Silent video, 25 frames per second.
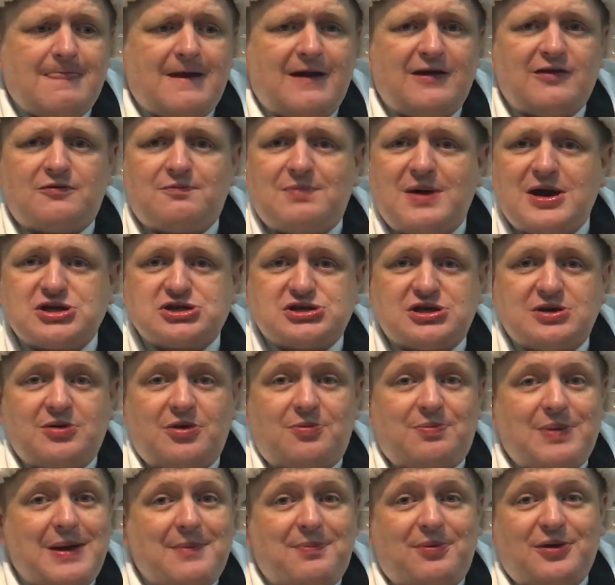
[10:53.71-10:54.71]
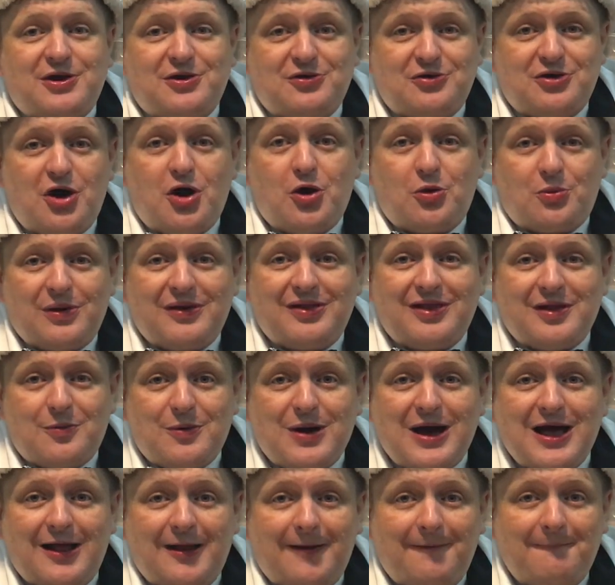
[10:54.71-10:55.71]
especially with people you know really
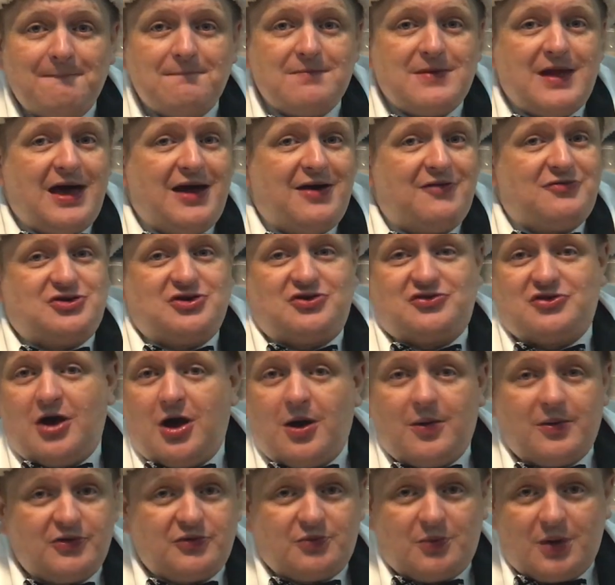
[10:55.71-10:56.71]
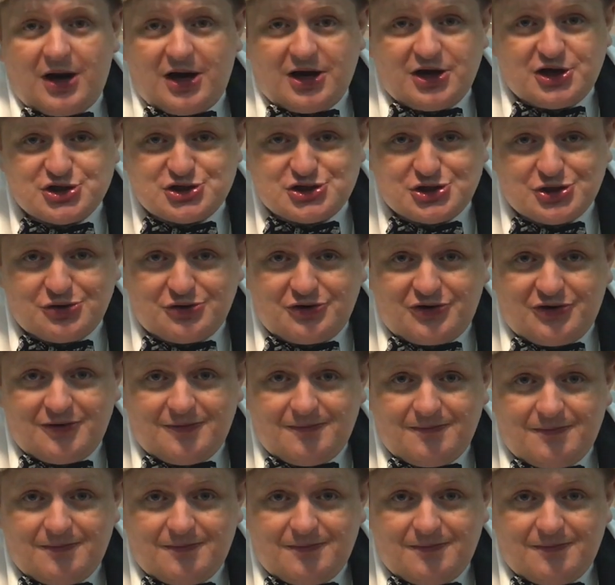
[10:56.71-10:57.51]
well and have just always wanted to shoot.